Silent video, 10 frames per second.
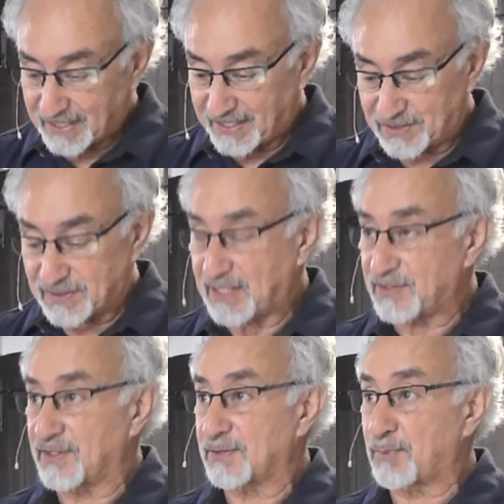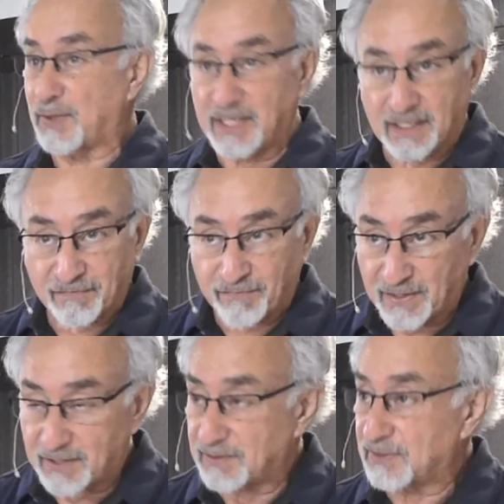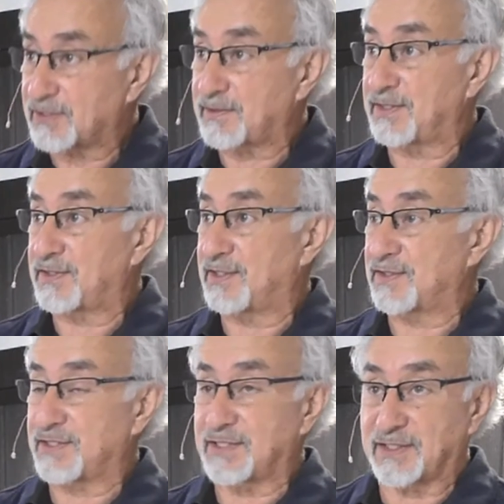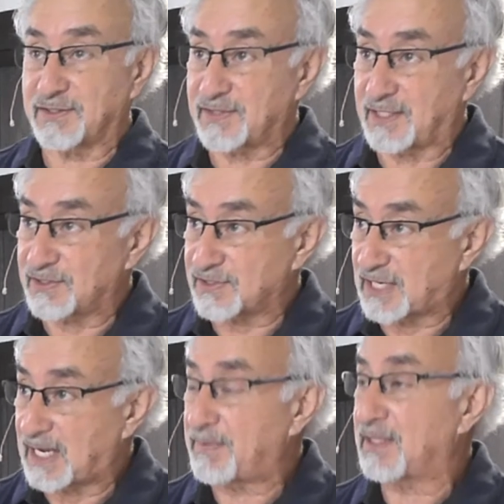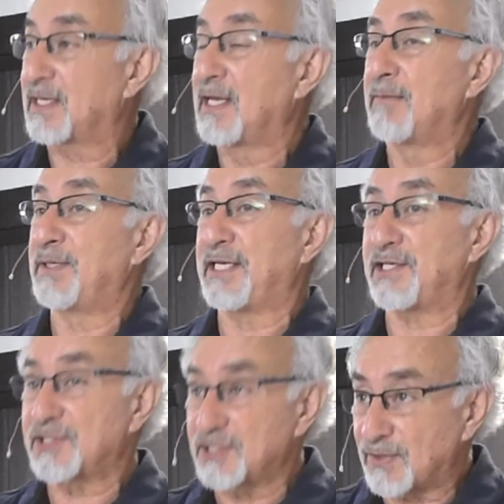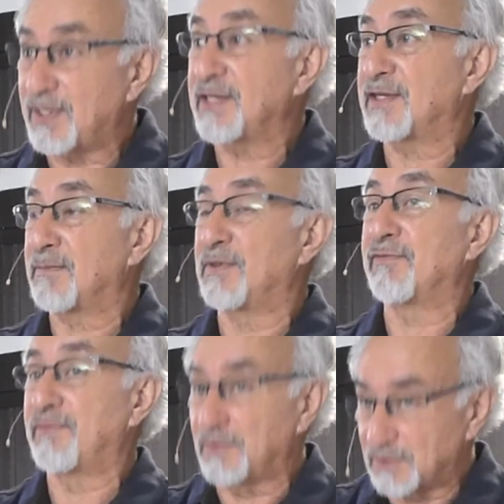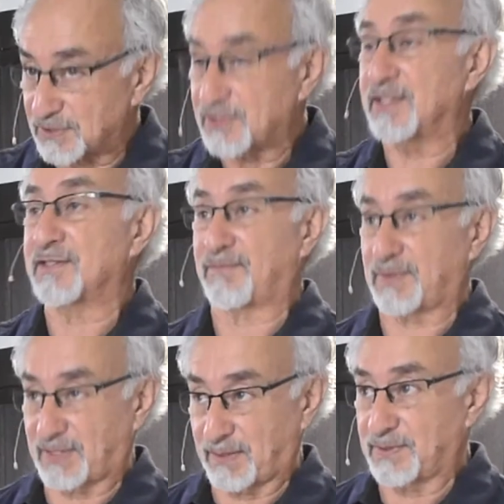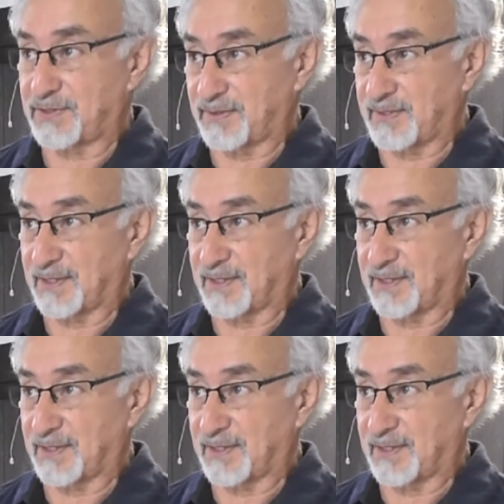He's not just pointing a finger at the Corinthians. He's not just saying stop it, but he's showing them the foolishness of what they were doing.